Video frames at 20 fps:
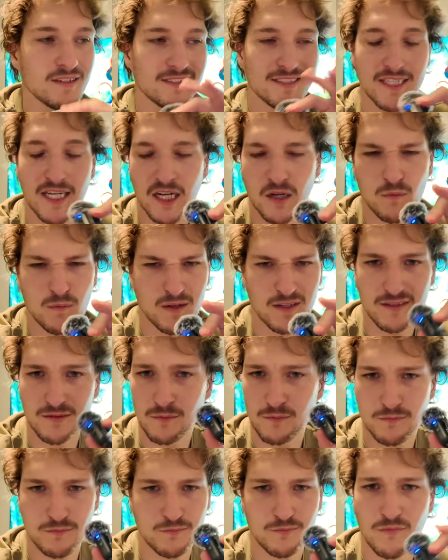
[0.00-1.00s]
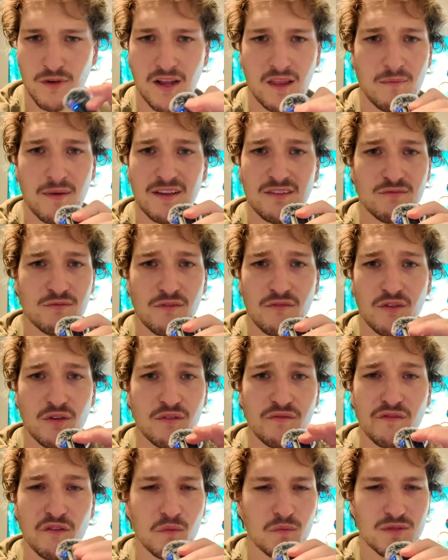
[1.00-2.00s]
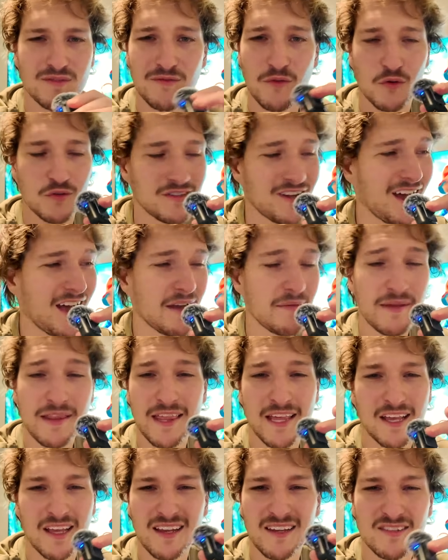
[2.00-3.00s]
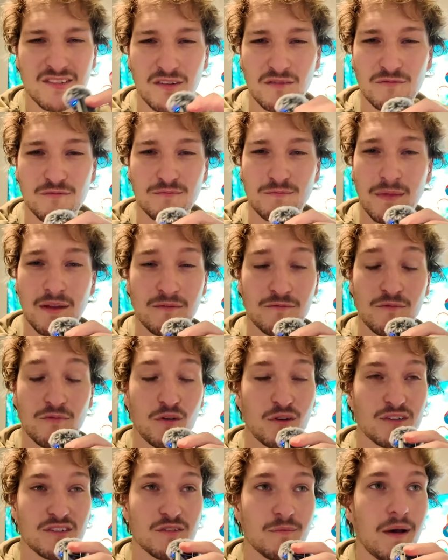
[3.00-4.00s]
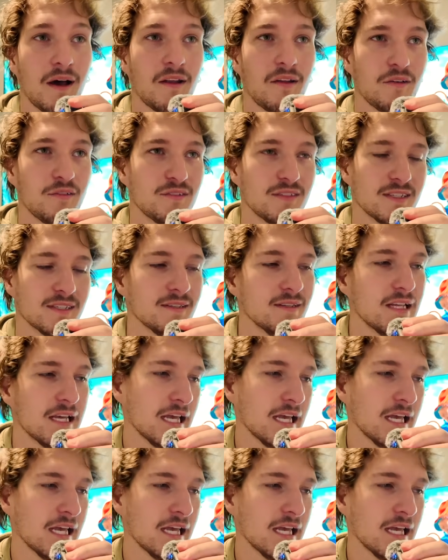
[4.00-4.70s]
The second one's one of the best reviewed films of all time. I think it is on Rotten Tomatoes, and